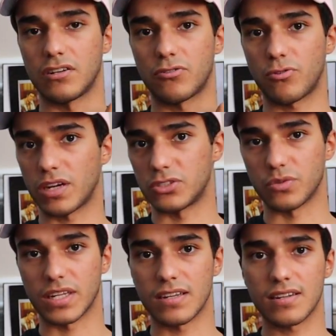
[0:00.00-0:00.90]

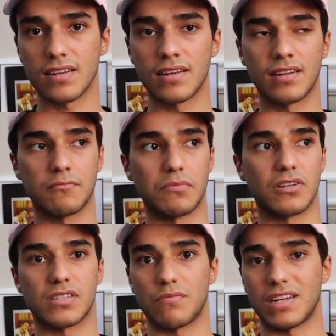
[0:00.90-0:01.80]
graduated
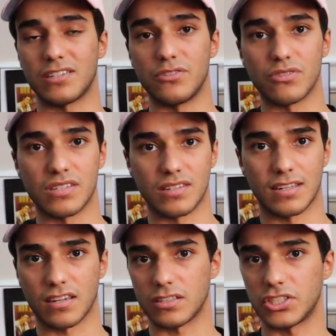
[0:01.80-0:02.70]
because I'm not using
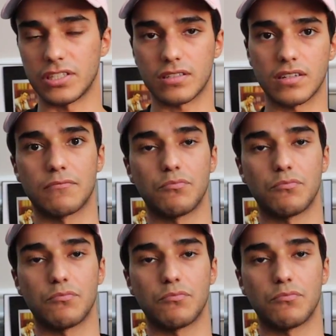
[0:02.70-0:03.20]
English here.